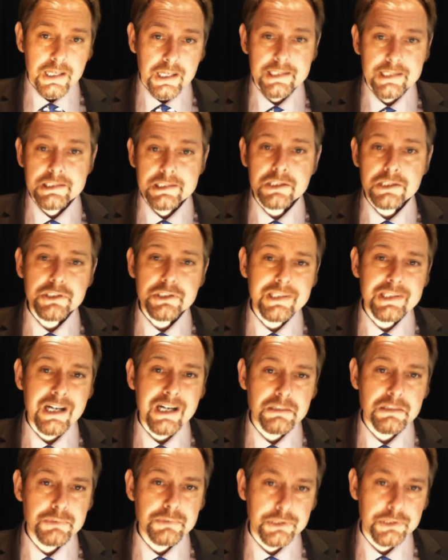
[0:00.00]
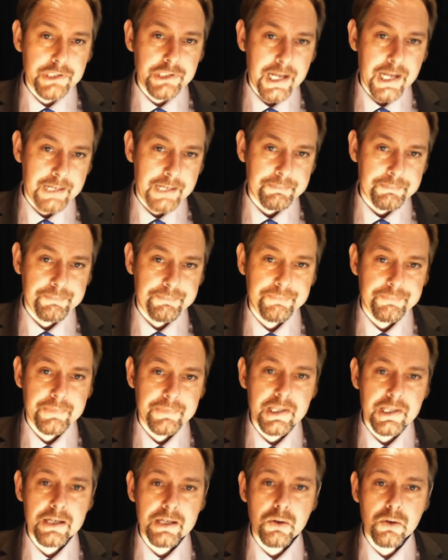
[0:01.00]
It is such a terrible shame
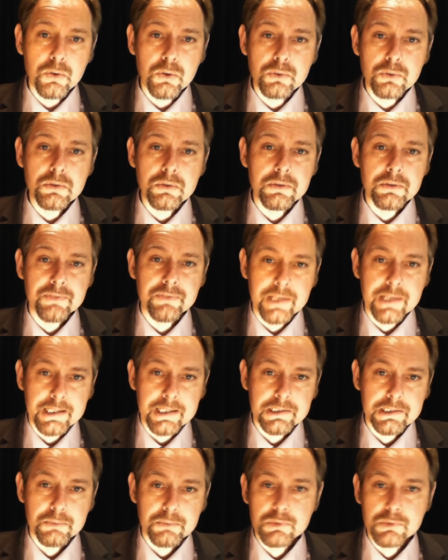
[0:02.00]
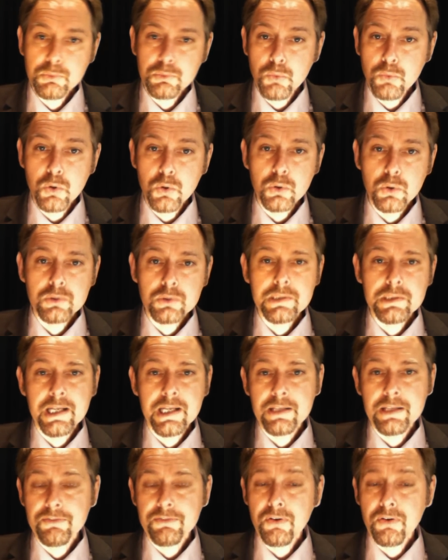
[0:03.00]
that all of this was warned
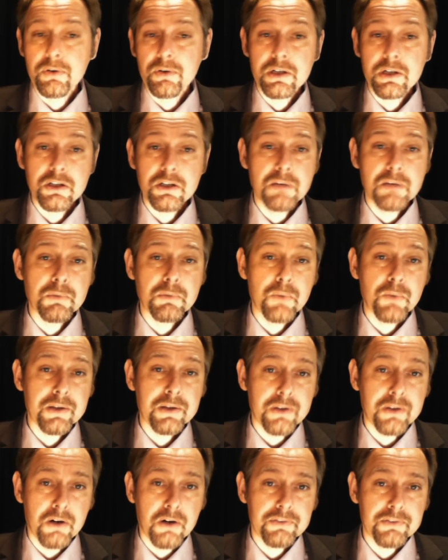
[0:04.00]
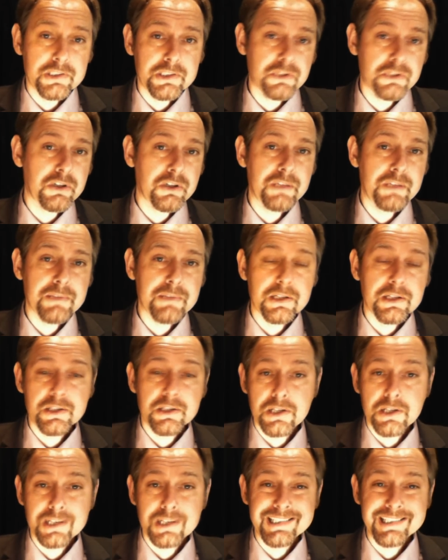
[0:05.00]
in the Foreign and Commonwealth Office document
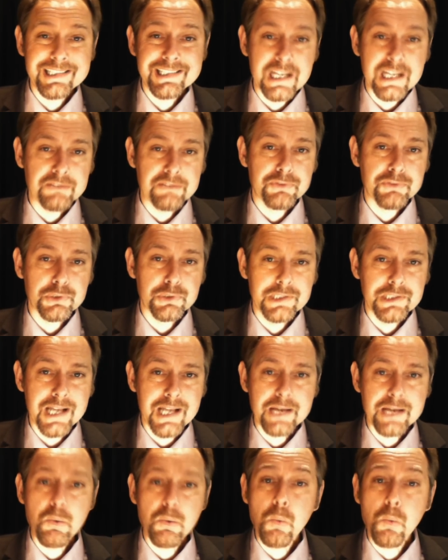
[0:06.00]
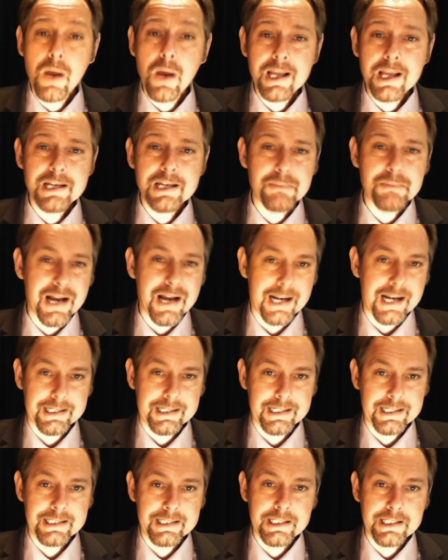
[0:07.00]
301048 way
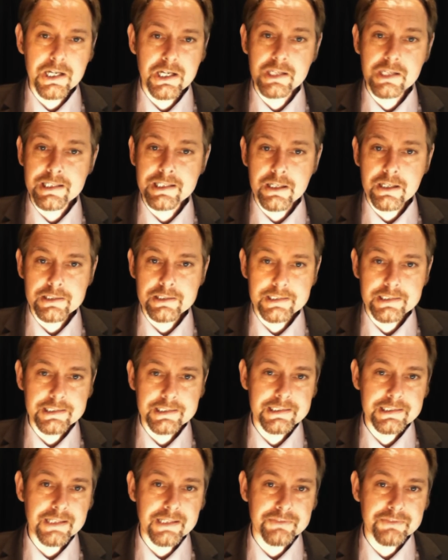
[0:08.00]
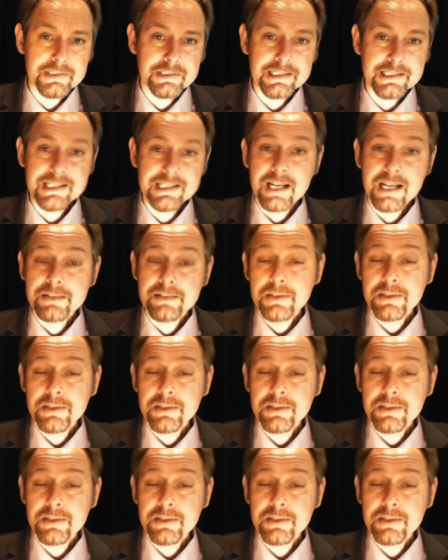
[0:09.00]
back in the early 1970s.